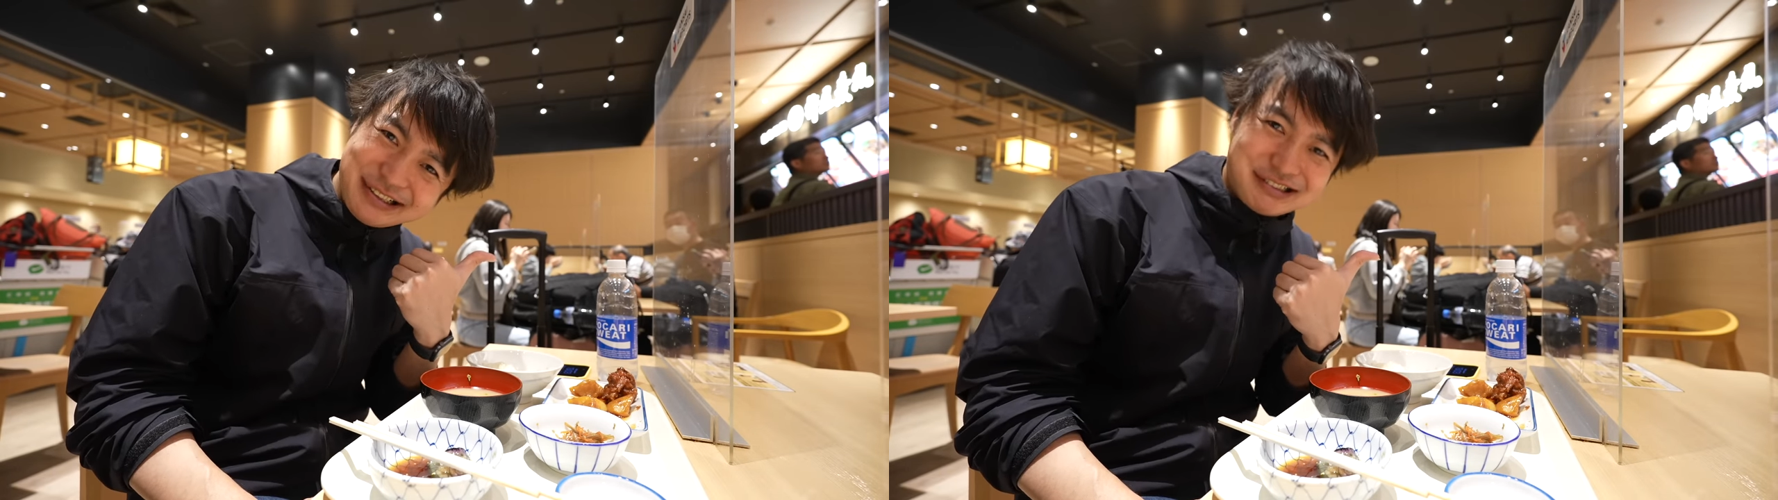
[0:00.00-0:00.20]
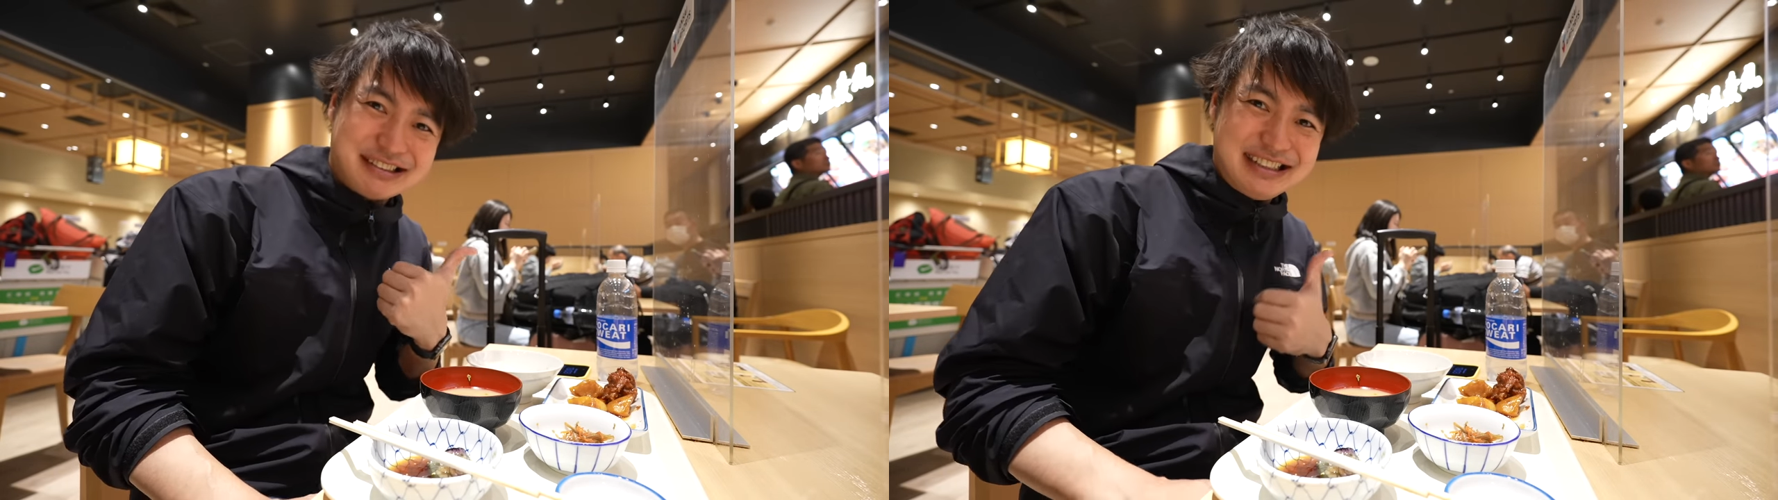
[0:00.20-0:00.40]

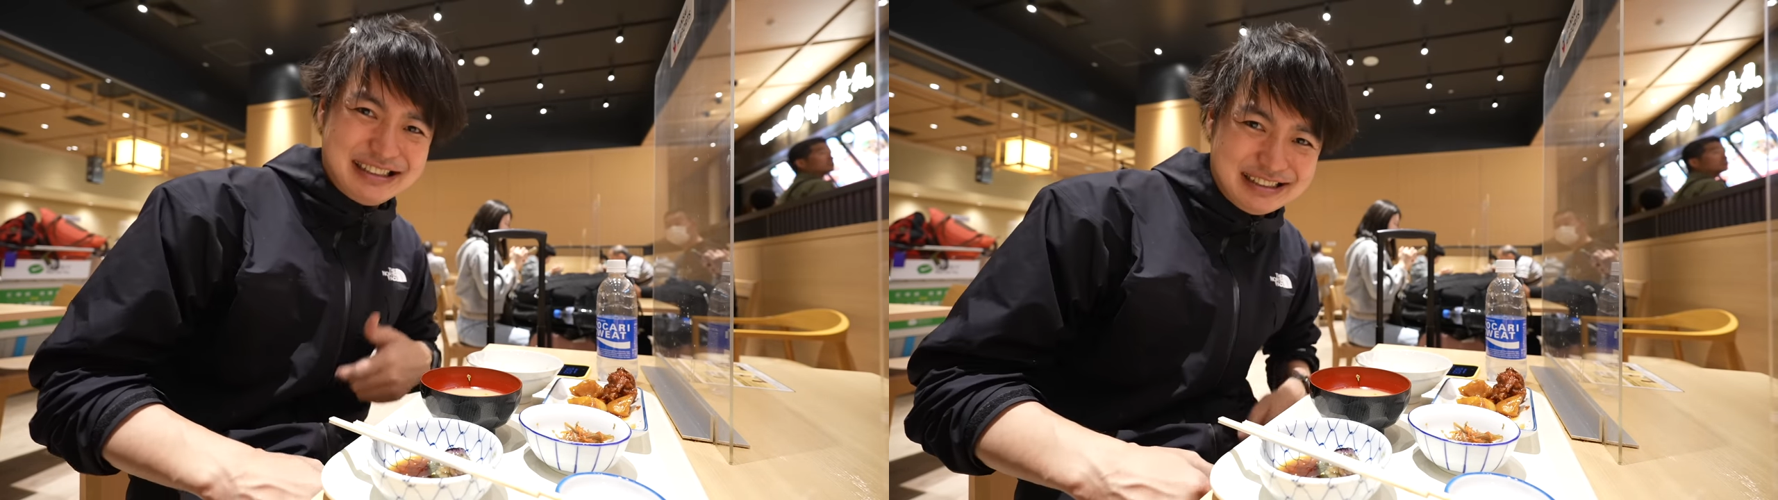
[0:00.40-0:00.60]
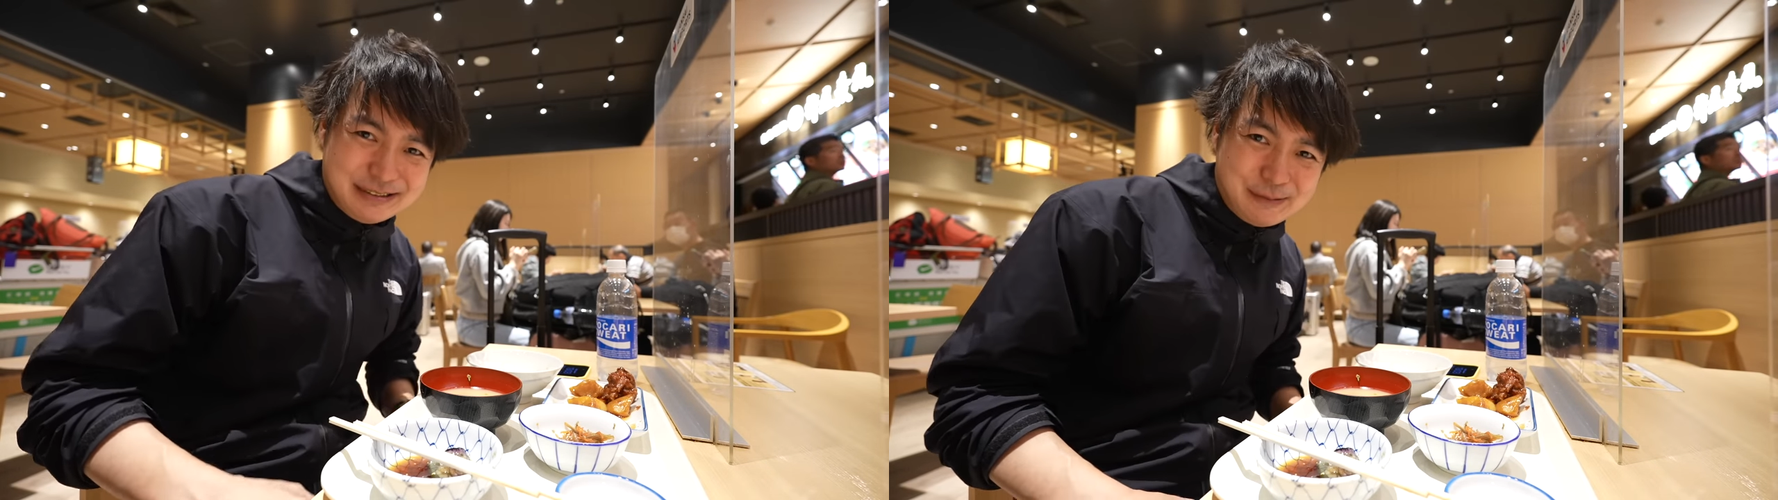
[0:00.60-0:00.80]
Or
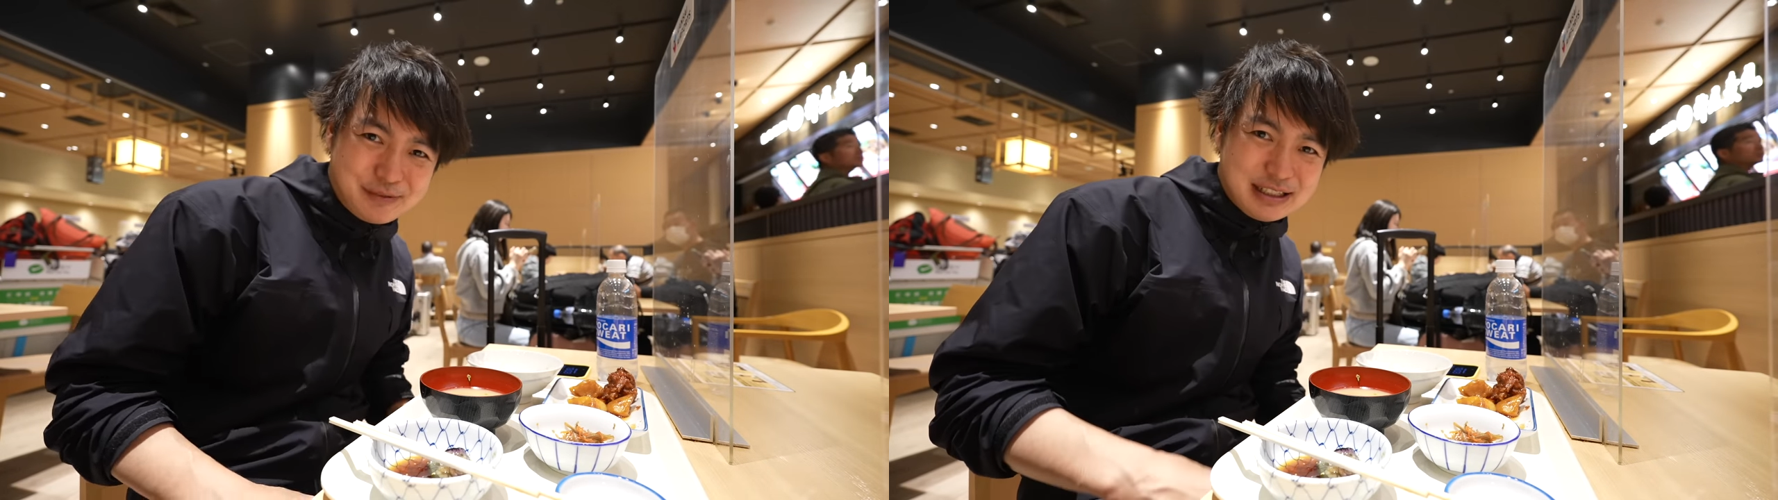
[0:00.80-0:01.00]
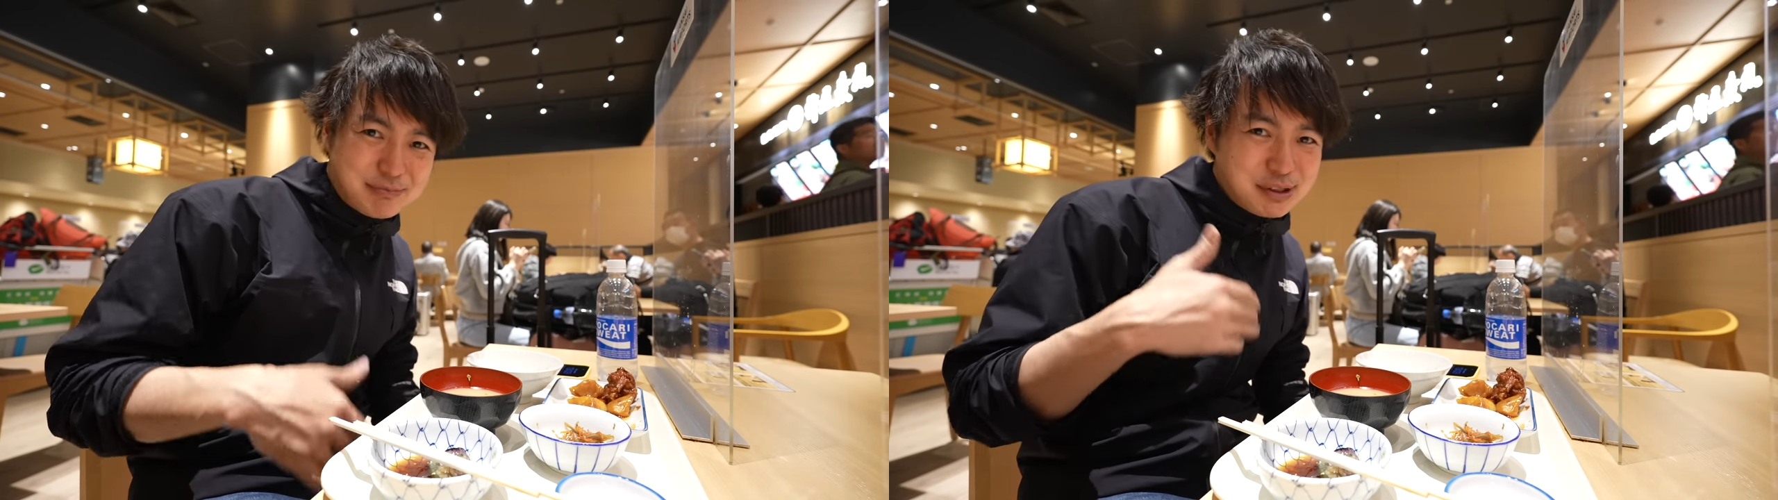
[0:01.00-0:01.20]

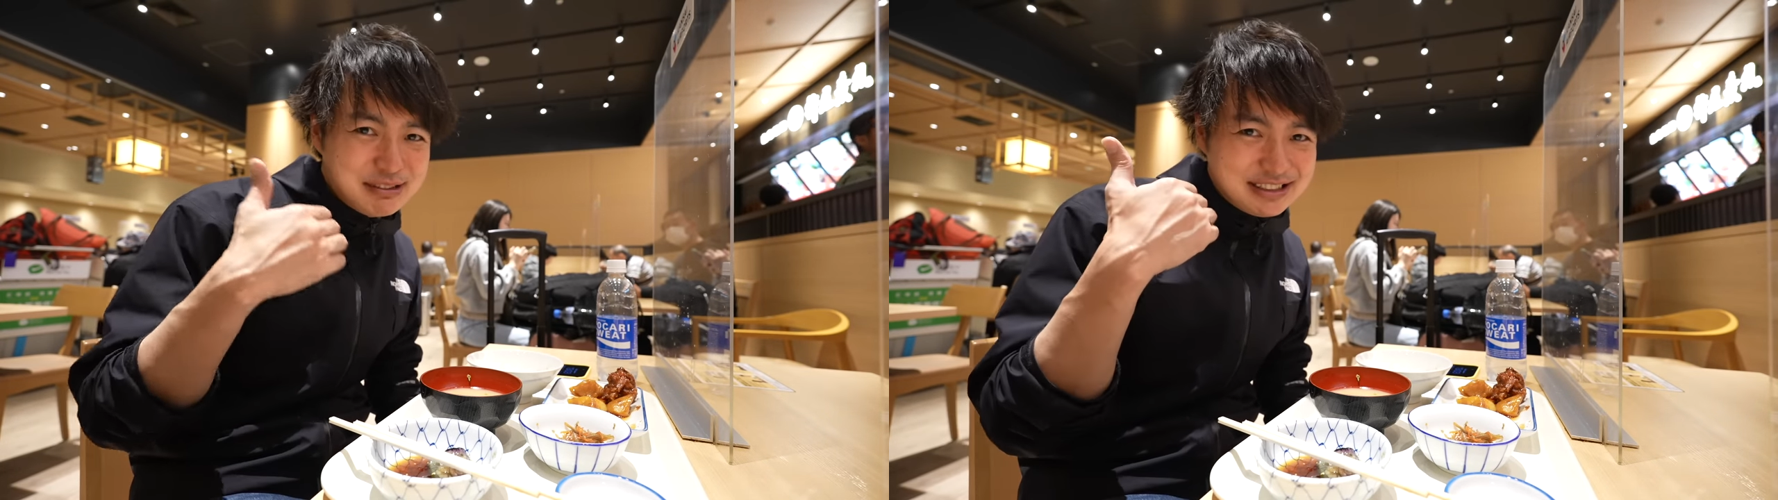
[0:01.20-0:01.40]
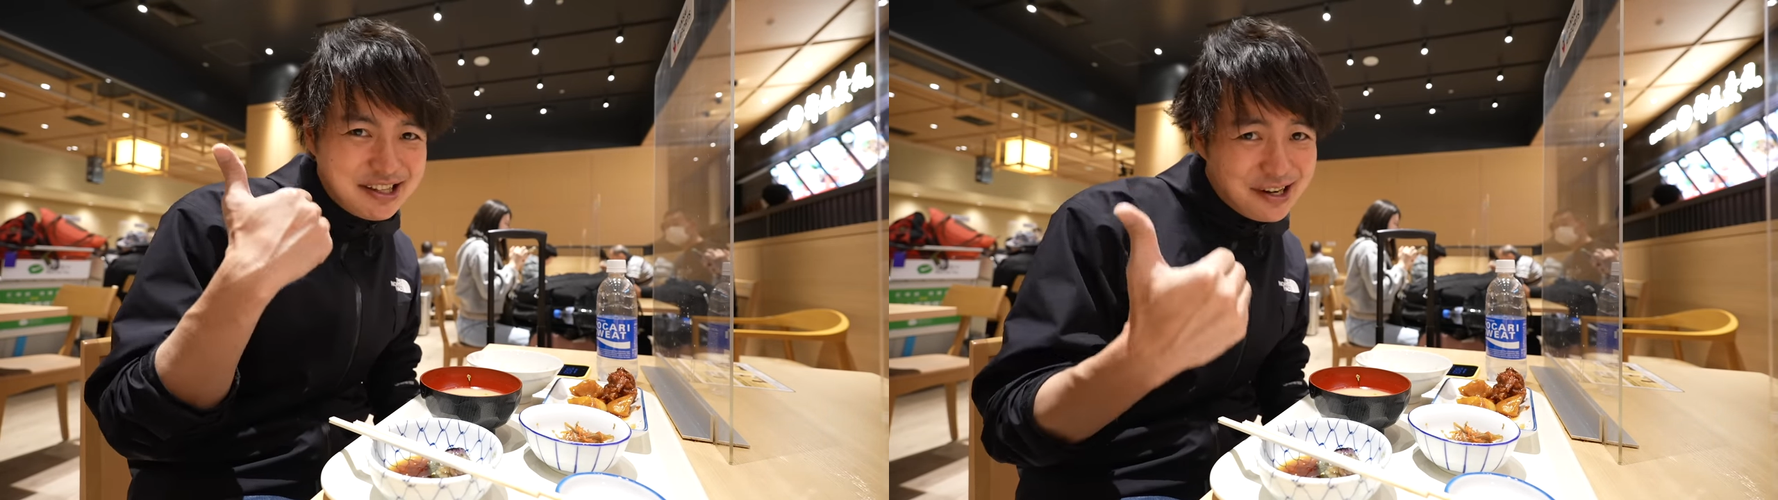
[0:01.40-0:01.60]
the
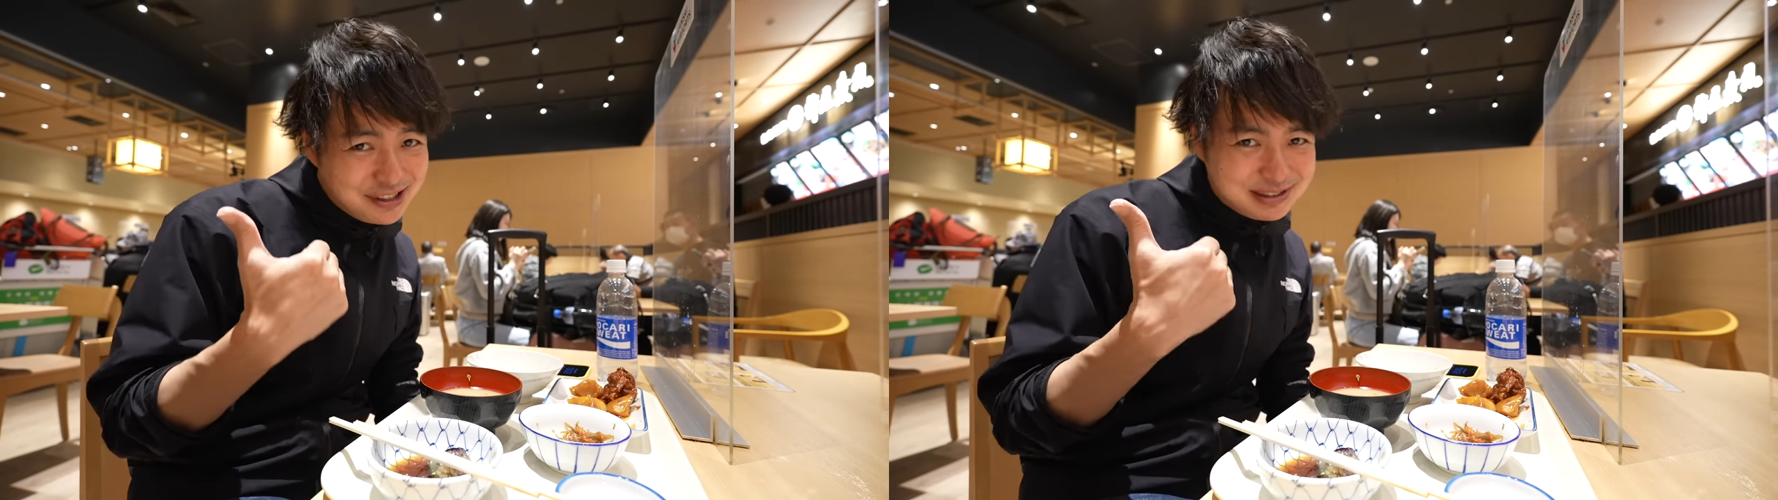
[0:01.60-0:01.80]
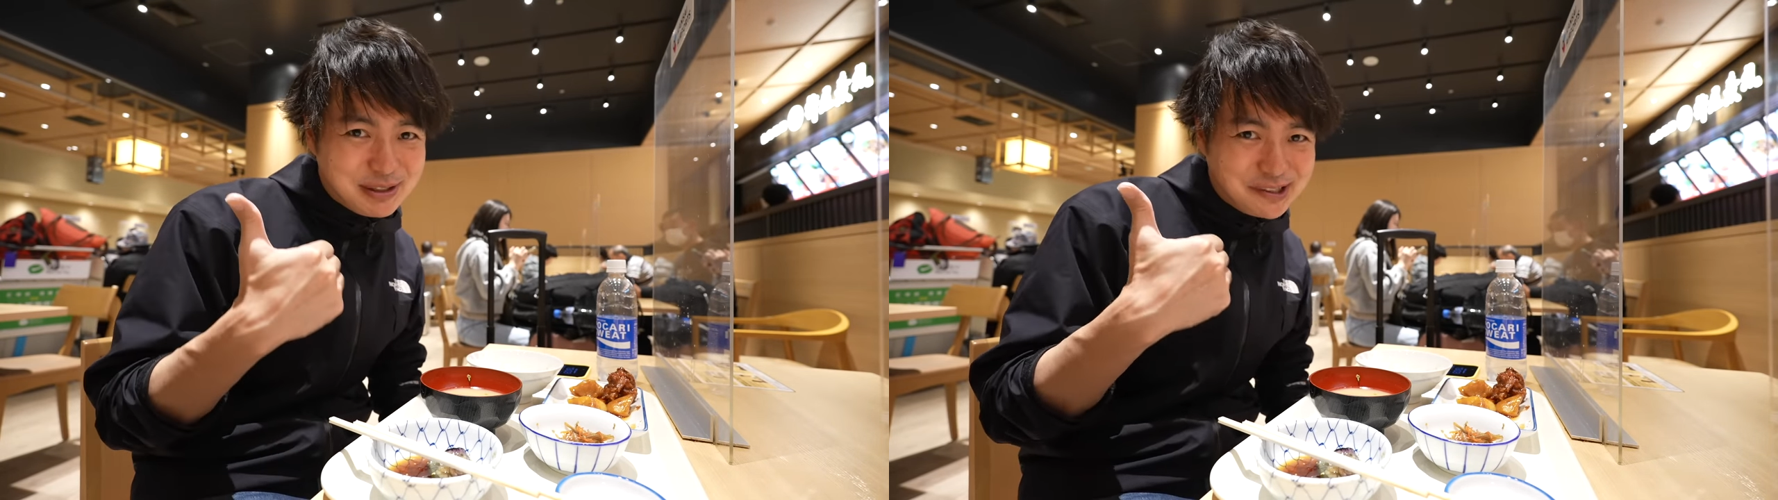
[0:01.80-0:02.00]
previous hair
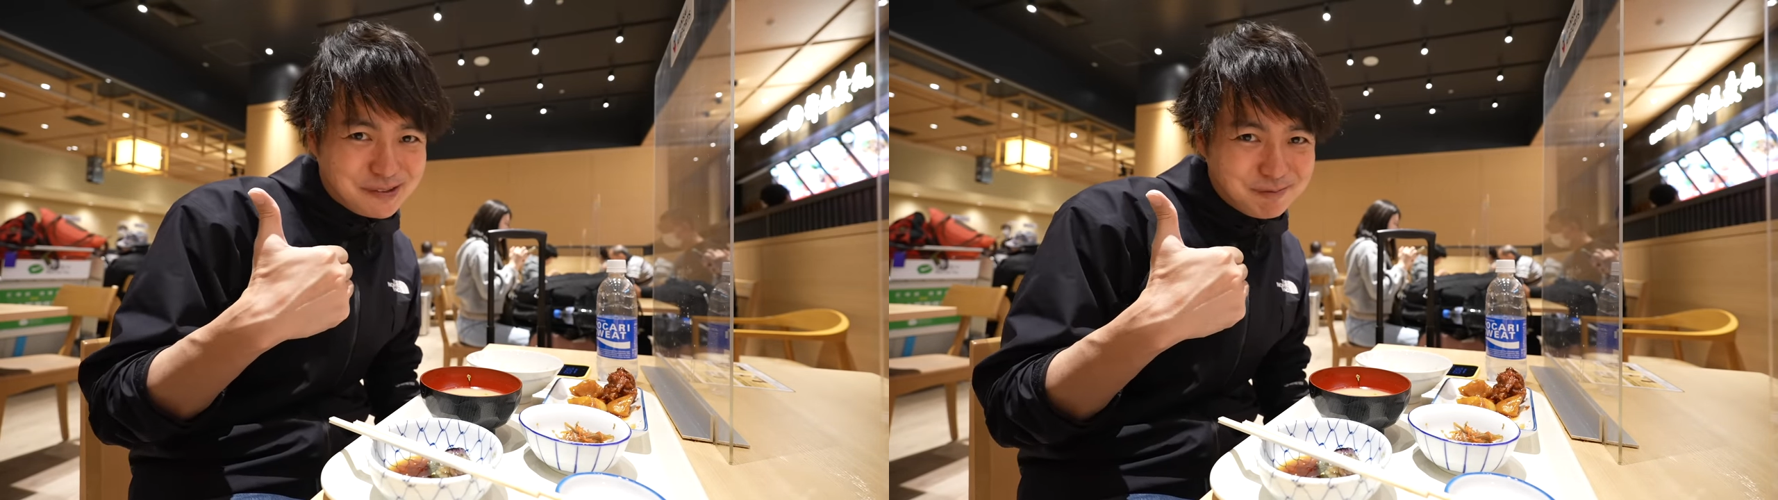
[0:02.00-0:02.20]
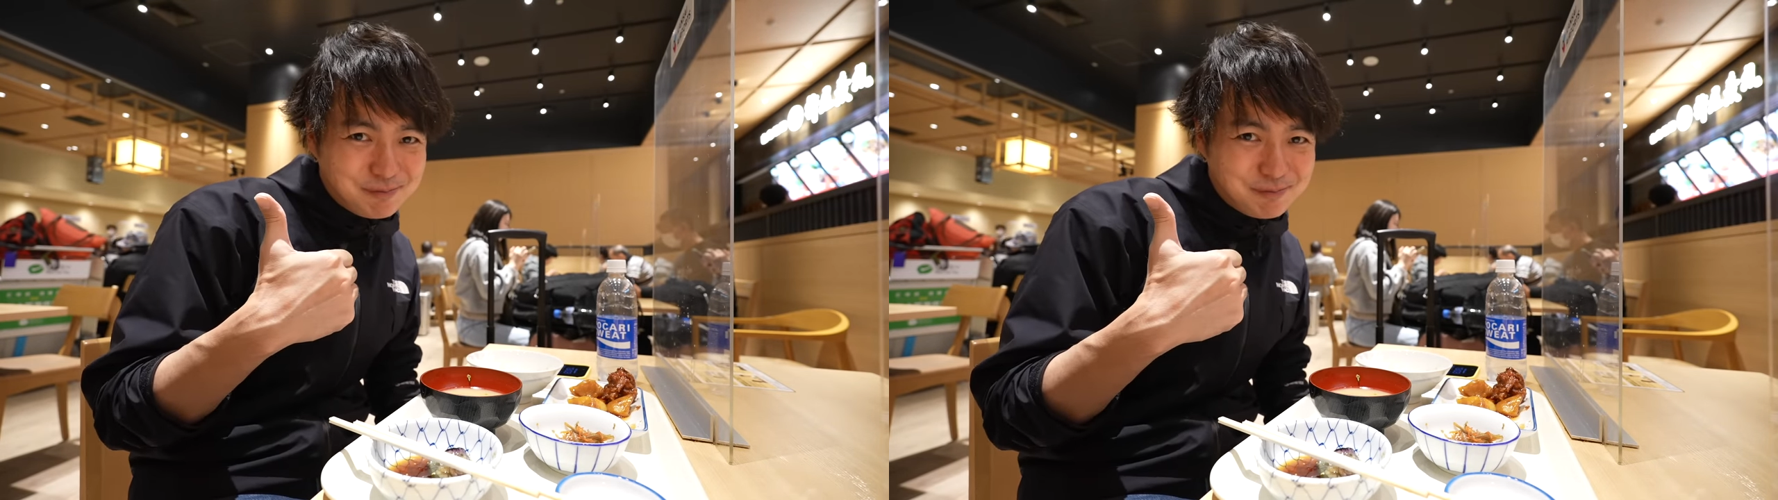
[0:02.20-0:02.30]
is better?